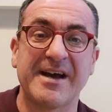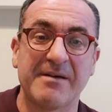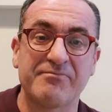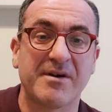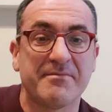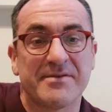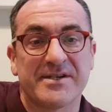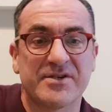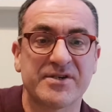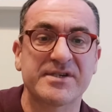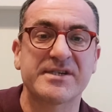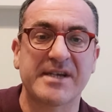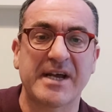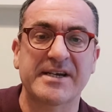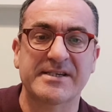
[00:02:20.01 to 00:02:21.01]
I'll probably
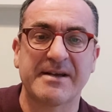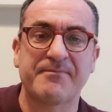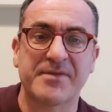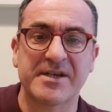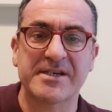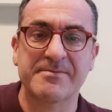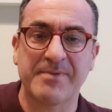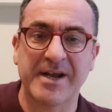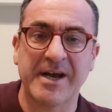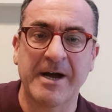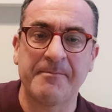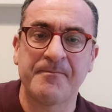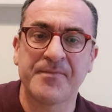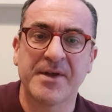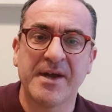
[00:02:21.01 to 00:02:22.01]
just accept that split
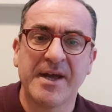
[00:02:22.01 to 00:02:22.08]
up.